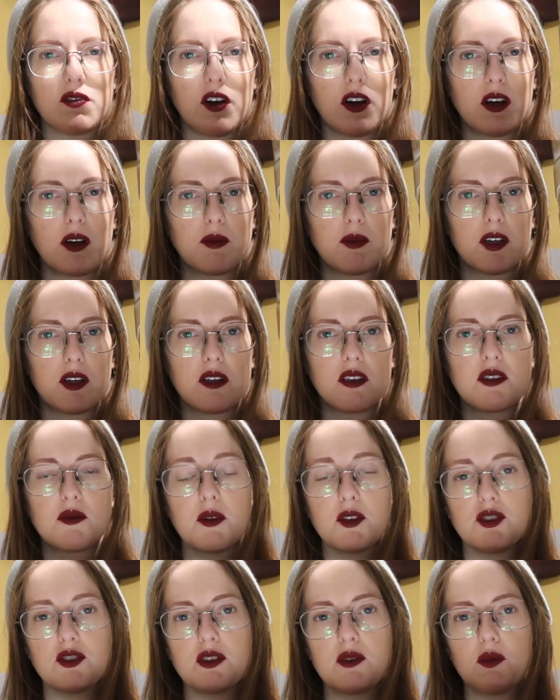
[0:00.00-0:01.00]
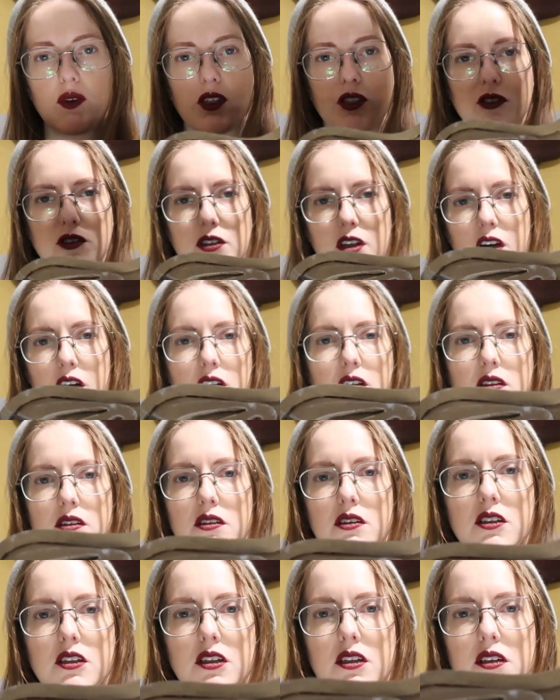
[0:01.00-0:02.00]
of armor, especially when you're not
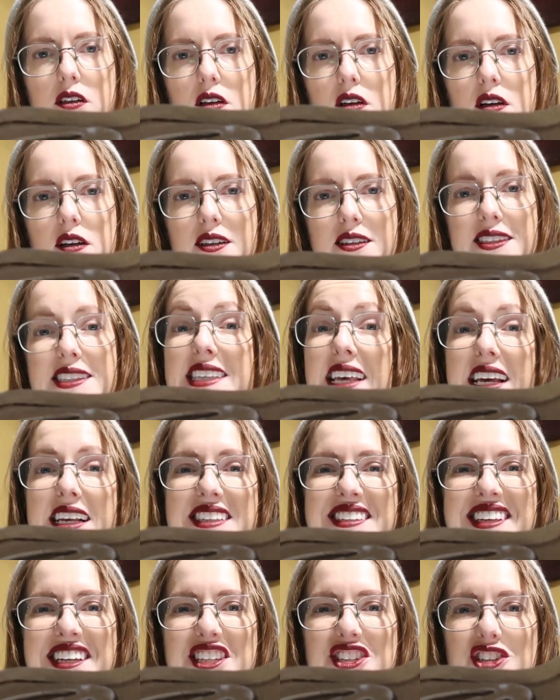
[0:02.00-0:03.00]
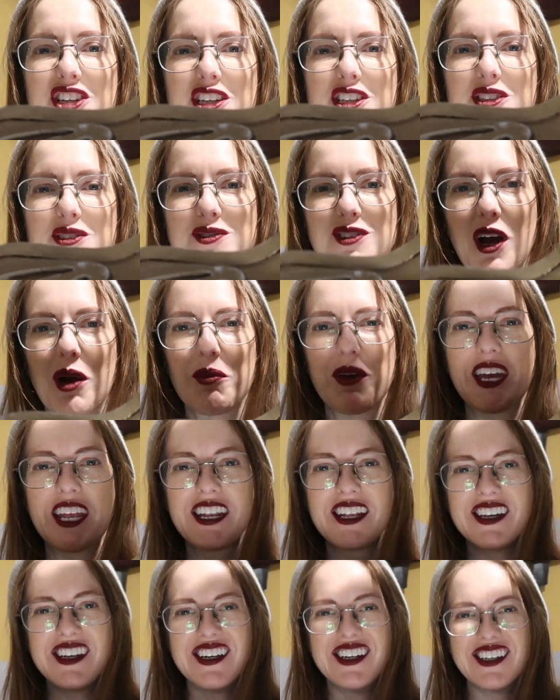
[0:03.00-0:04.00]
6 inches from
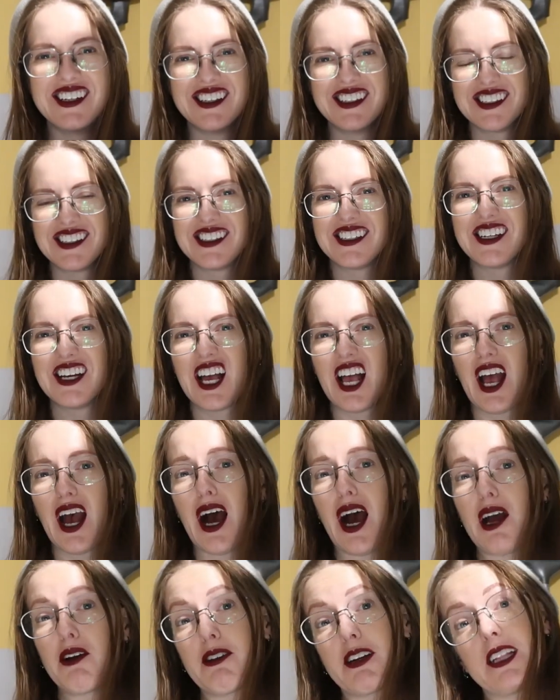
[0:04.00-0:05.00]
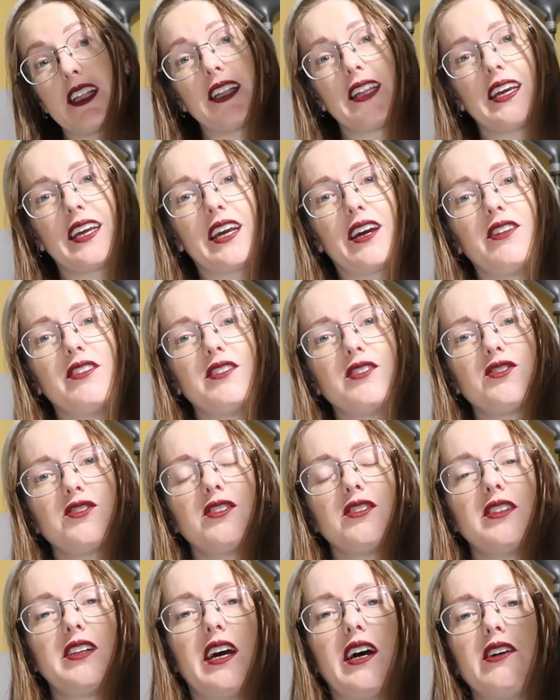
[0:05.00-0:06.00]
it. I really like how this
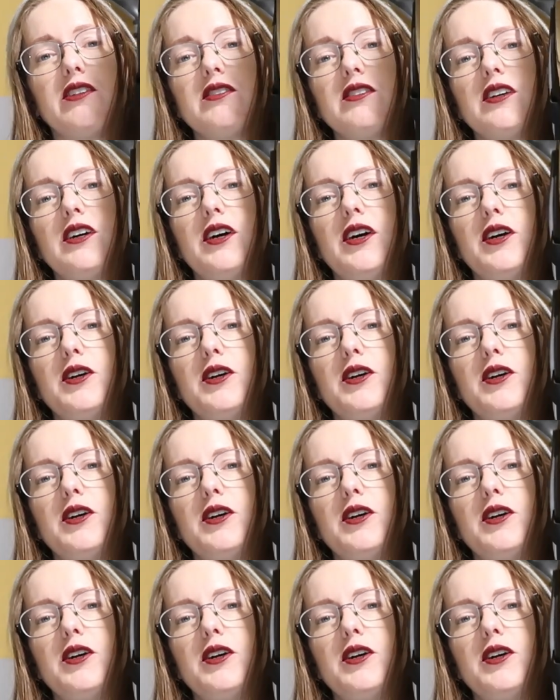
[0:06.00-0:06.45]
turned out.